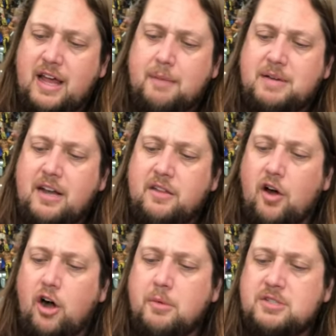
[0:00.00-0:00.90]
updated the
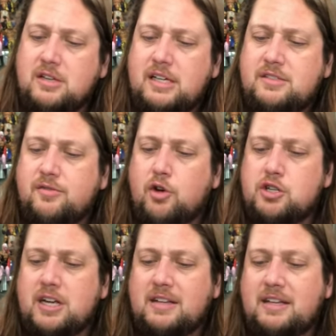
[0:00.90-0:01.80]
arms at least. Of course,
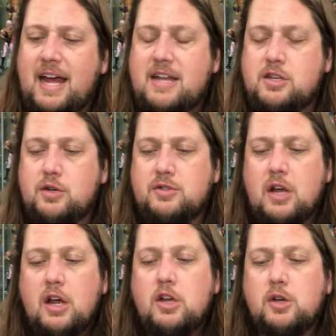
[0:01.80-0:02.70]
you got the tattoos.
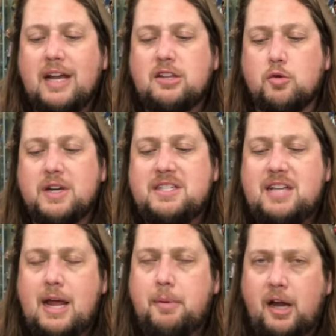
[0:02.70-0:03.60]
You got the wrist
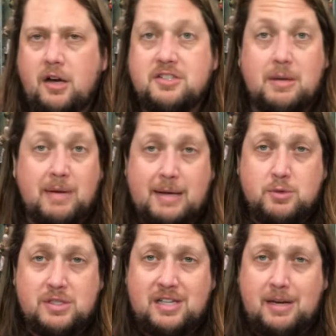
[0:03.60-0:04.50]
tape here. Sometimes
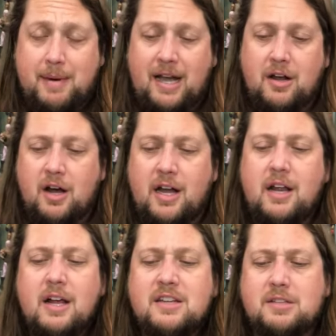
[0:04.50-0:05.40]
we see it painted on.
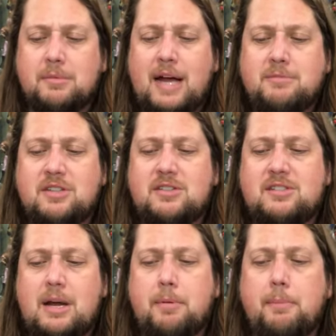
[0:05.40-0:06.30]
Sometimes it's a
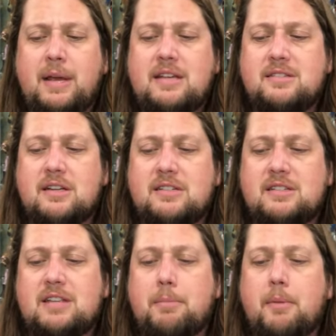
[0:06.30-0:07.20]
separate piece. It is a
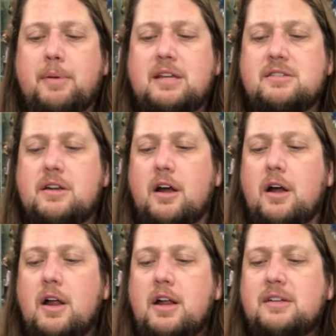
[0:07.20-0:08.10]
separate piece here.
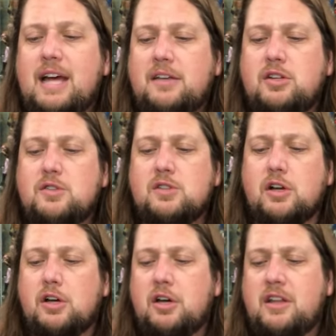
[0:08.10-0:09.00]
Tattoos
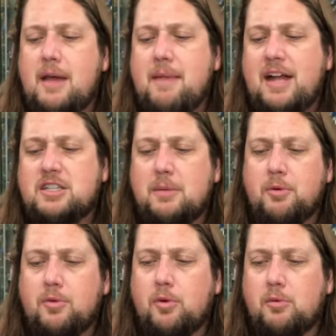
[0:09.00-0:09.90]
look good. They match up
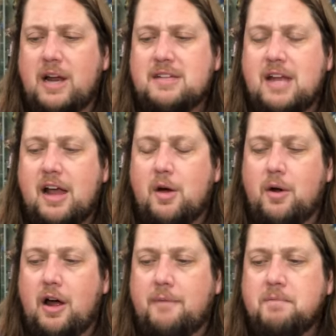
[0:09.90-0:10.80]
with what Rey's got
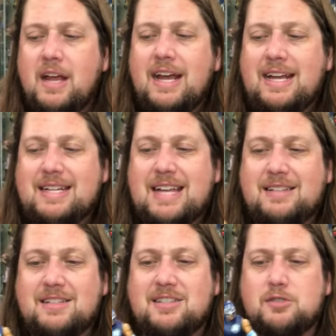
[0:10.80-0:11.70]
going on. He does got
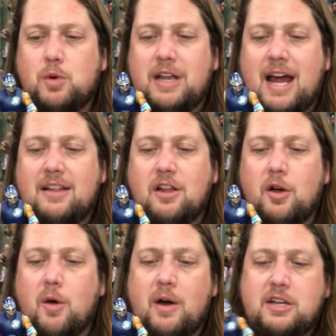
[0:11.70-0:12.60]
the 619
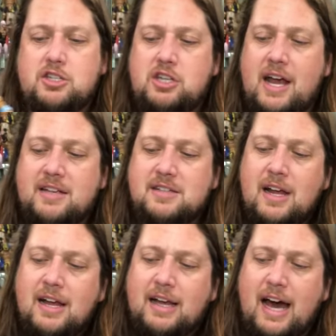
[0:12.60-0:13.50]
logo on his chest.
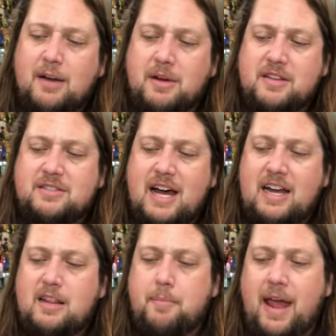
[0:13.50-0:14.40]
Got him on the side
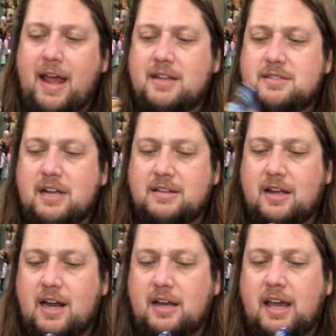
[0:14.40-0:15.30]
of the pants. Got the kind of